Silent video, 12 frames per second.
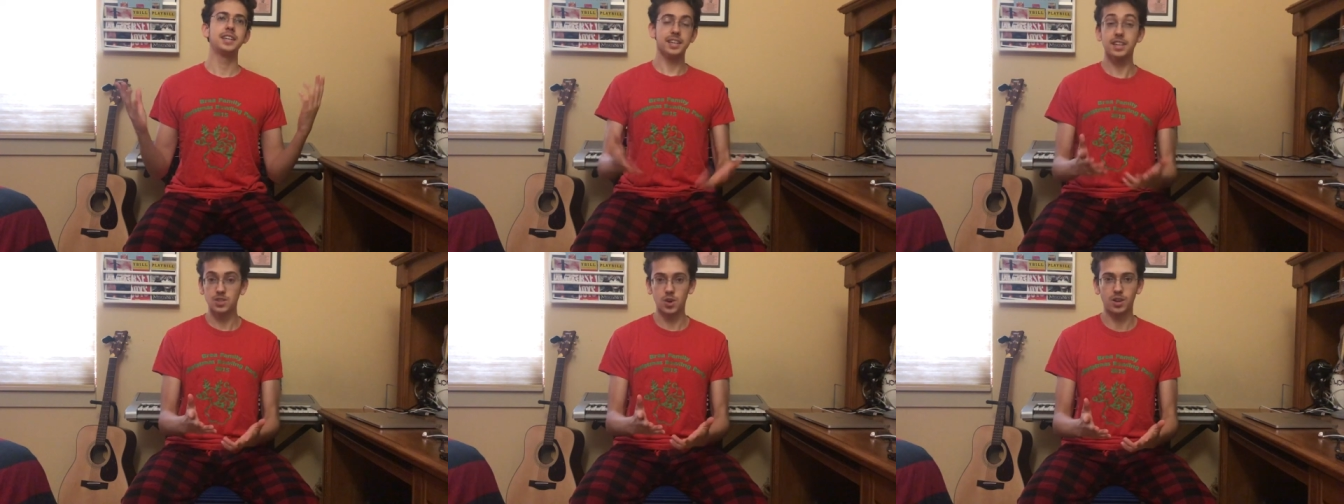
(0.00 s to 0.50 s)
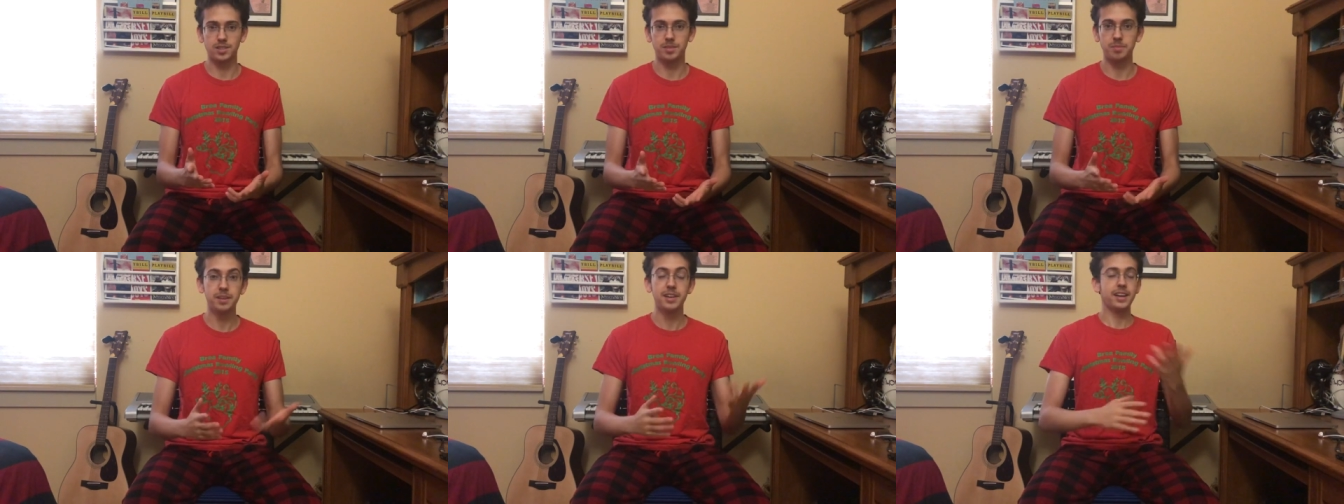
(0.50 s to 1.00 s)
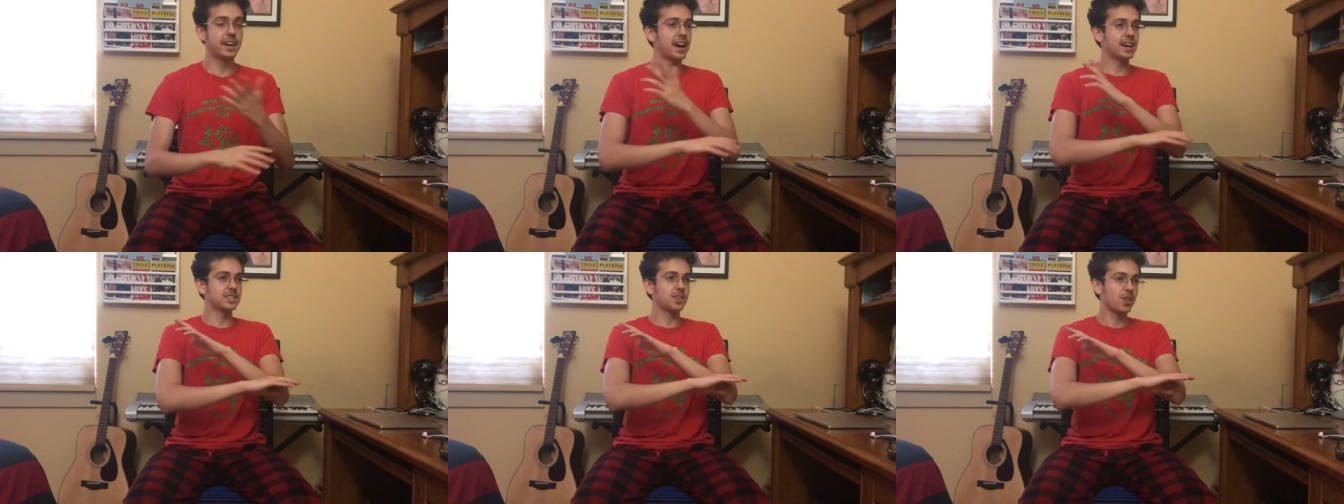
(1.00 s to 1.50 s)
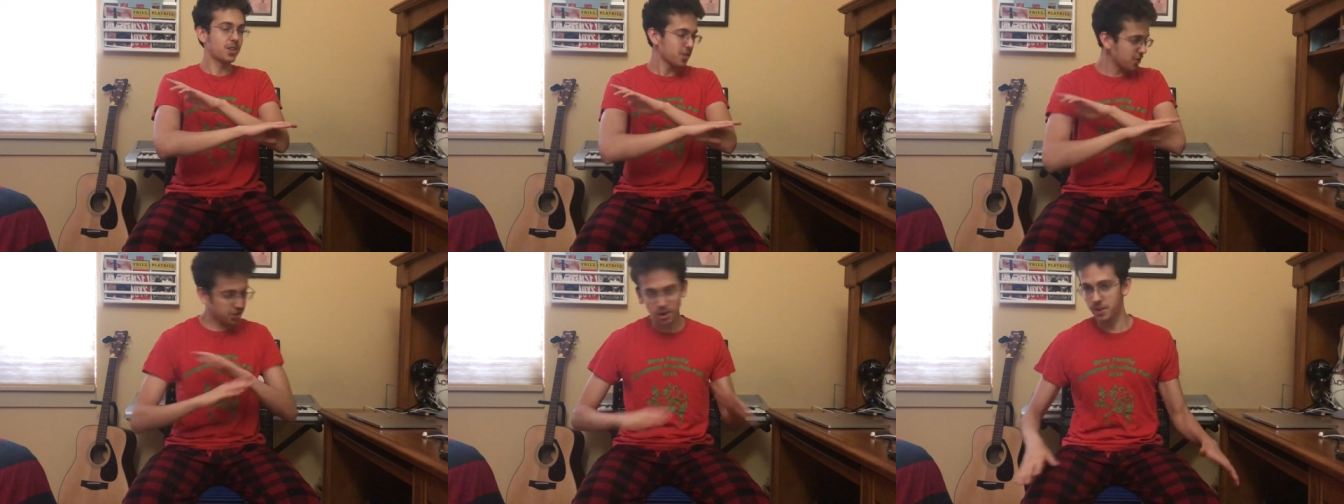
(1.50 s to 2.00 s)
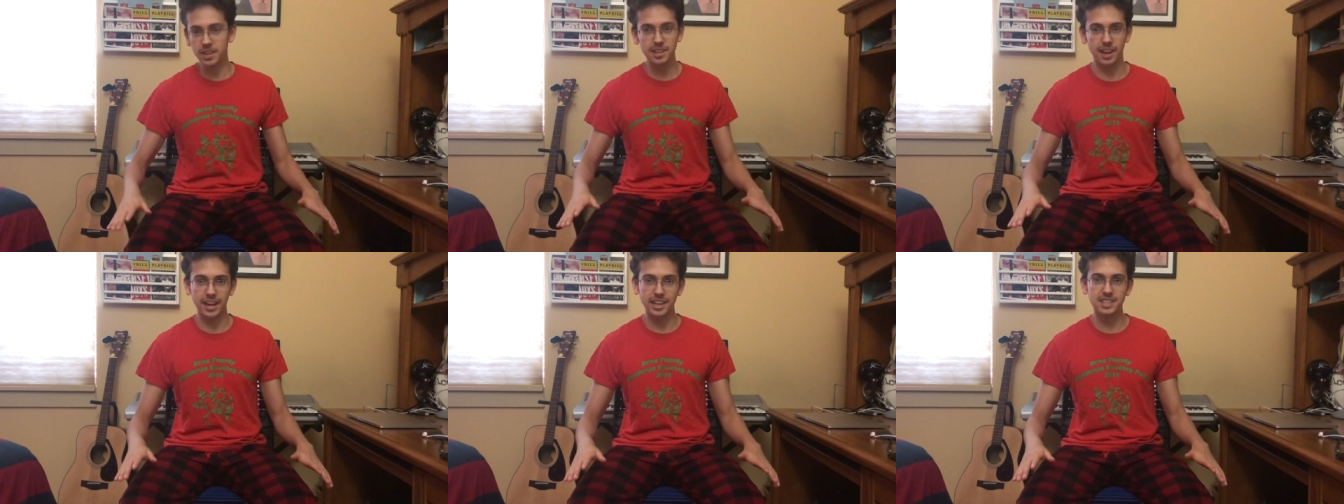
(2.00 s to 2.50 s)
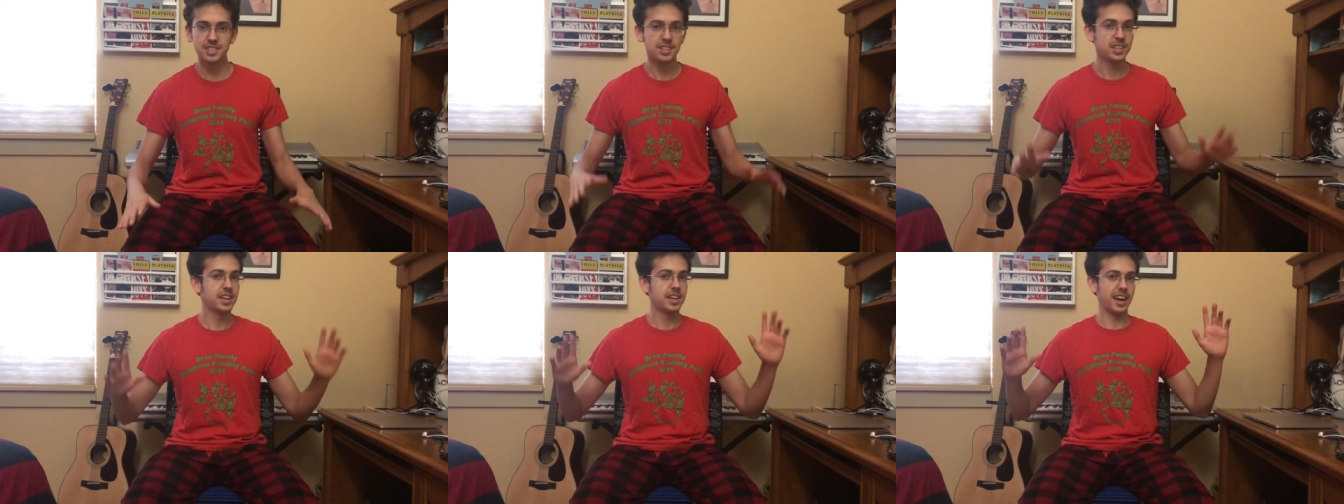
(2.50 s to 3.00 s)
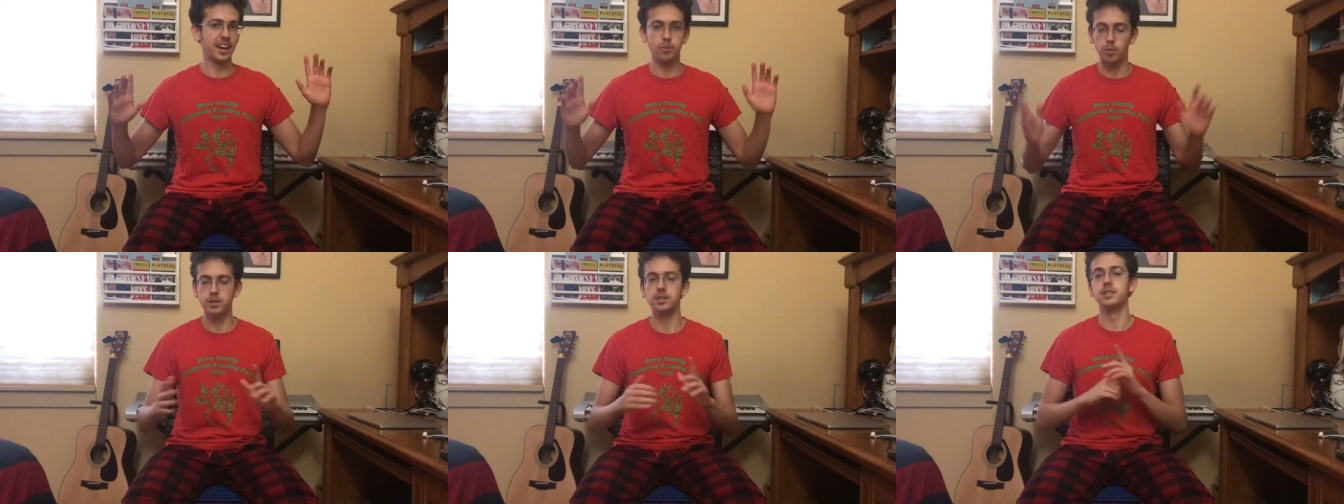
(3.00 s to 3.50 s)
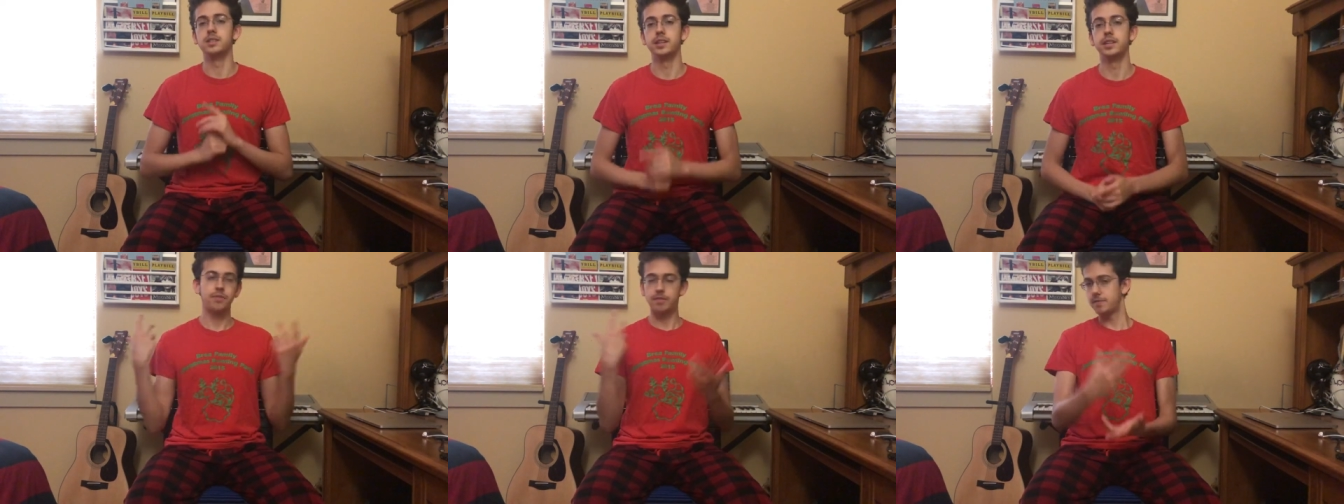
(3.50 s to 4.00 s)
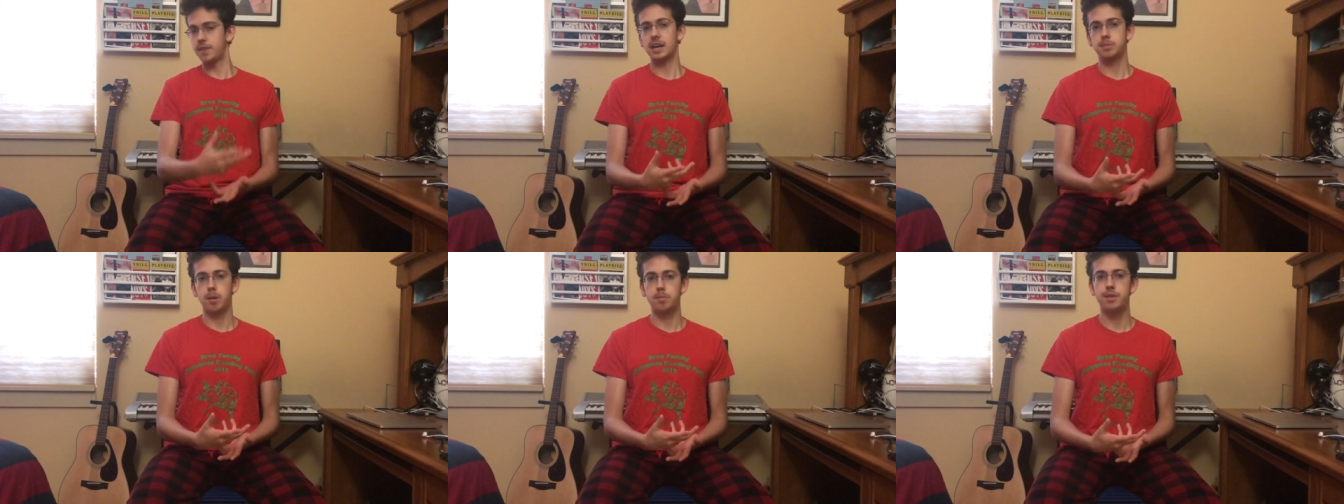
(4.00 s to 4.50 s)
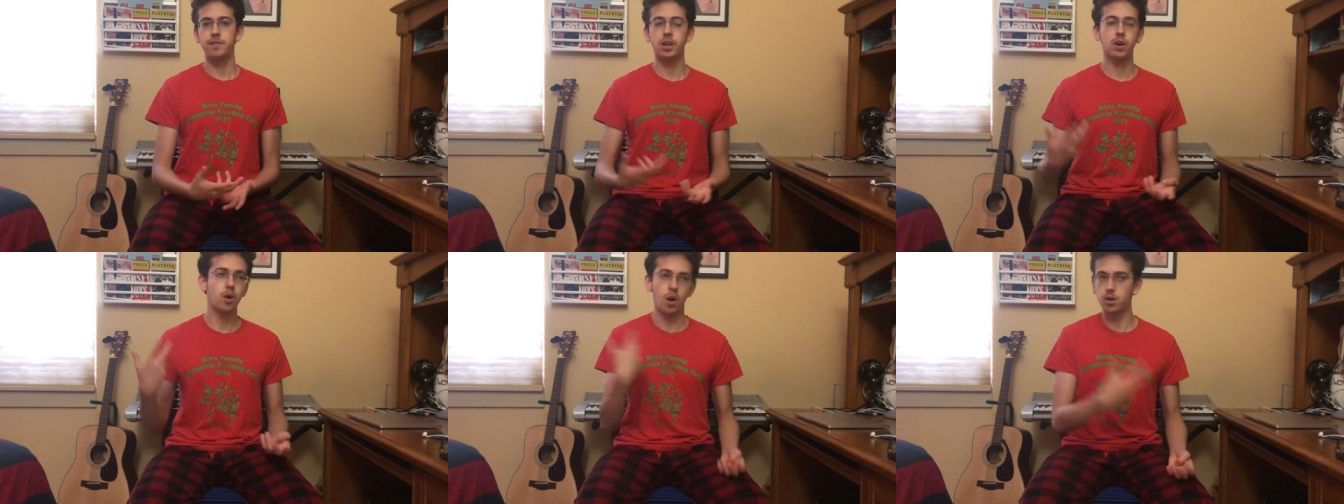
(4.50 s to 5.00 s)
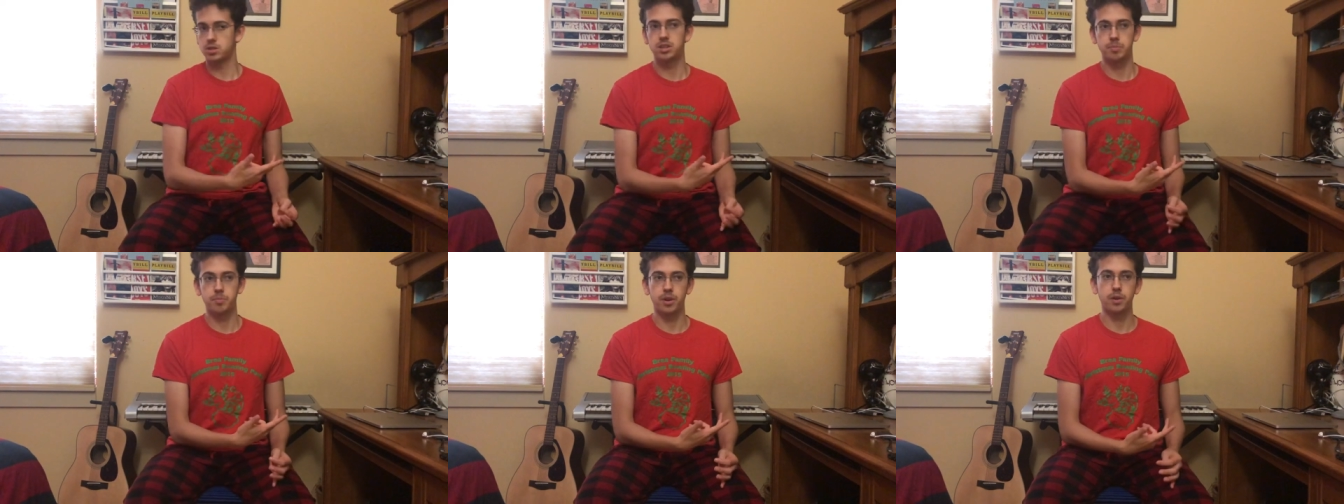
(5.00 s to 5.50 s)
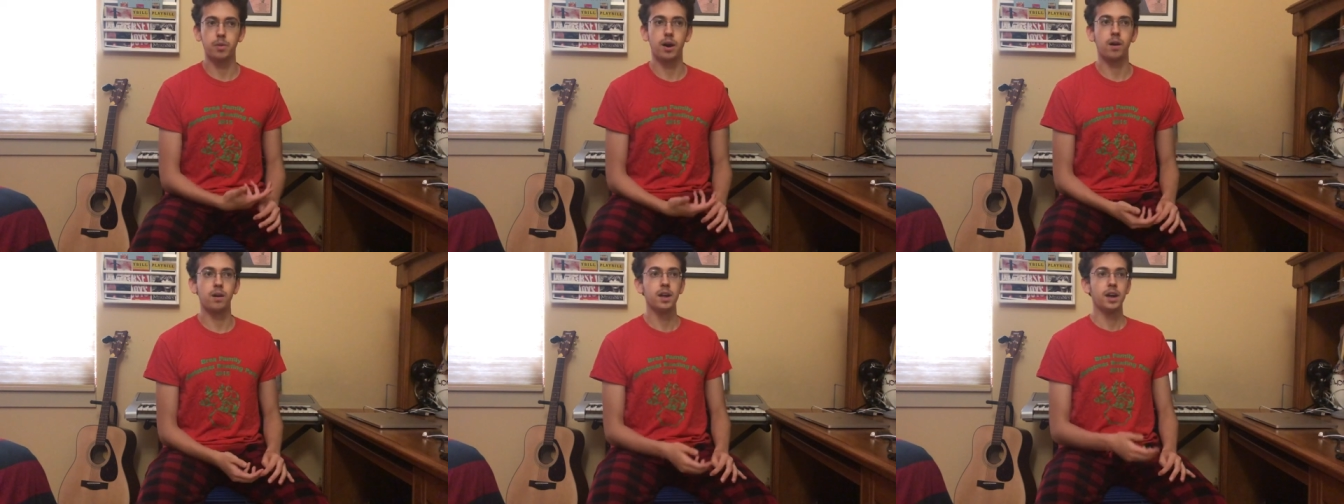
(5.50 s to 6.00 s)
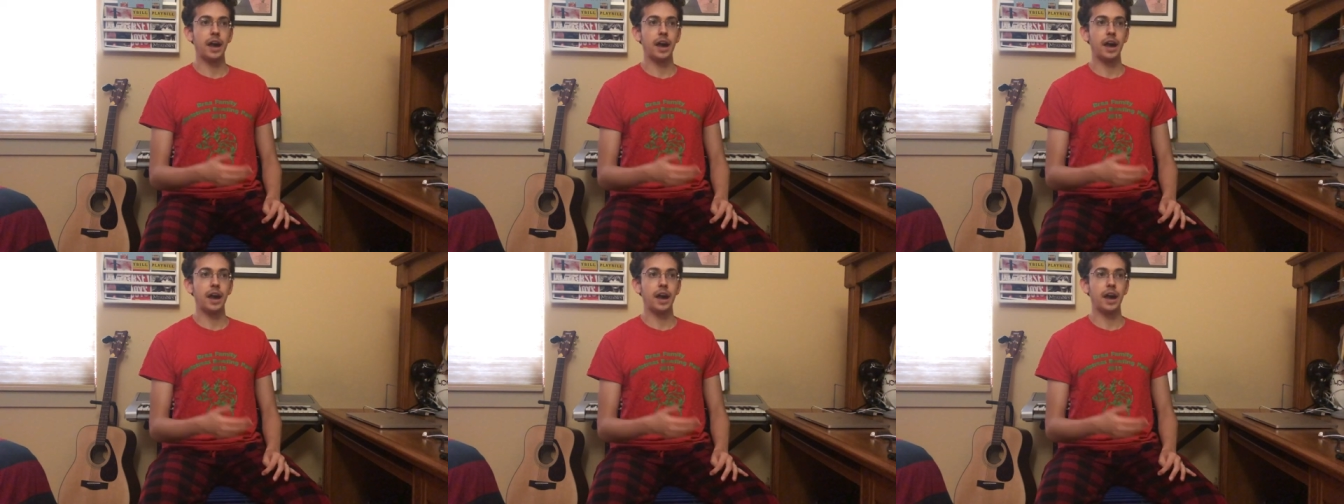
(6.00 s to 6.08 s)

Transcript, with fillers: is awesome. It has 30 likes and one dislike. 15 facts about me video also did pretty well.